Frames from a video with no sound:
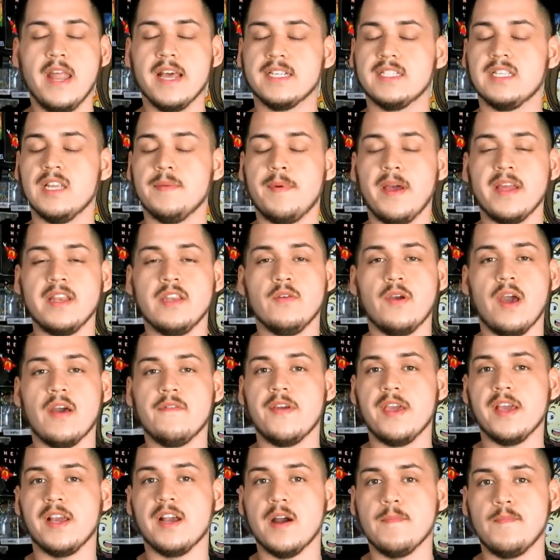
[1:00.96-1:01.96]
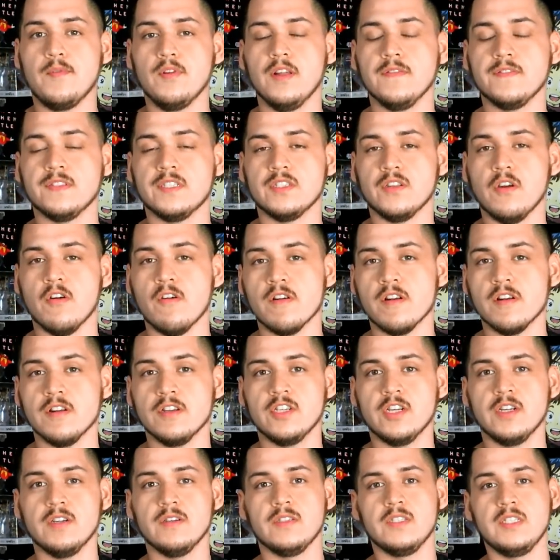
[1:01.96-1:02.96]
Next up, I do have a couple of starter
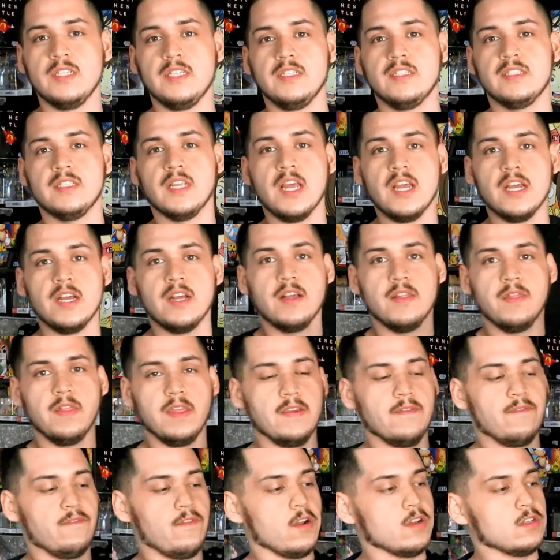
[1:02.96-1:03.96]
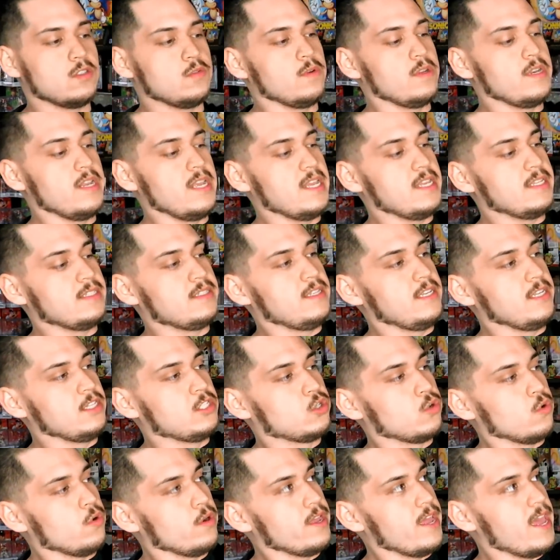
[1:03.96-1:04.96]
jerseys. The first one is the
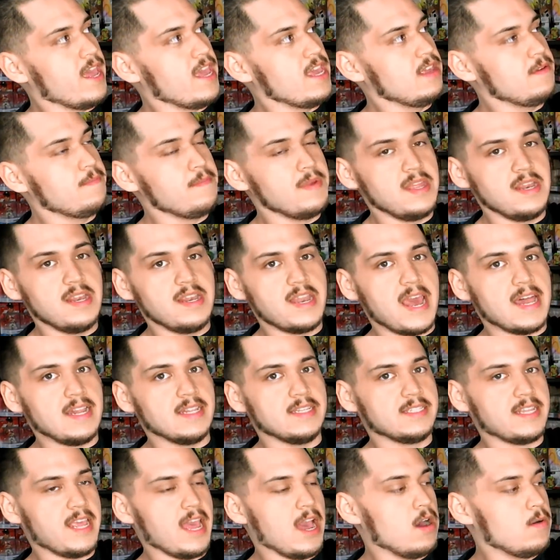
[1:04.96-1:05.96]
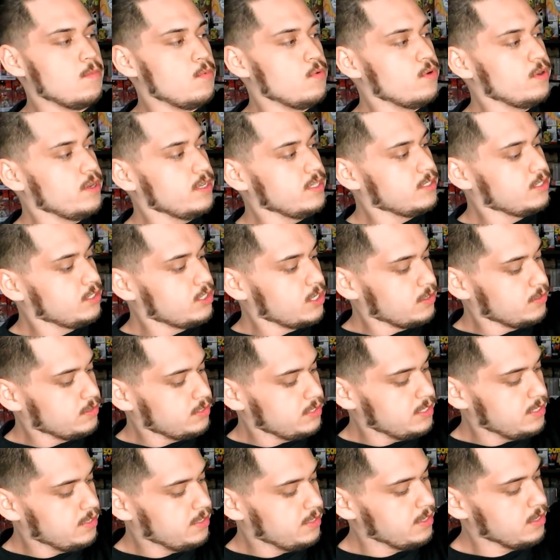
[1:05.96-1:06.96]
Troy Aikman Dallas Cowboys
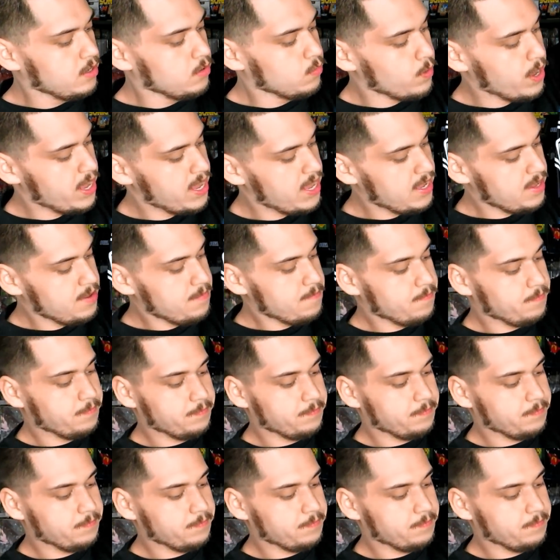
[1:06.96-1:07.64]
jersey, the away,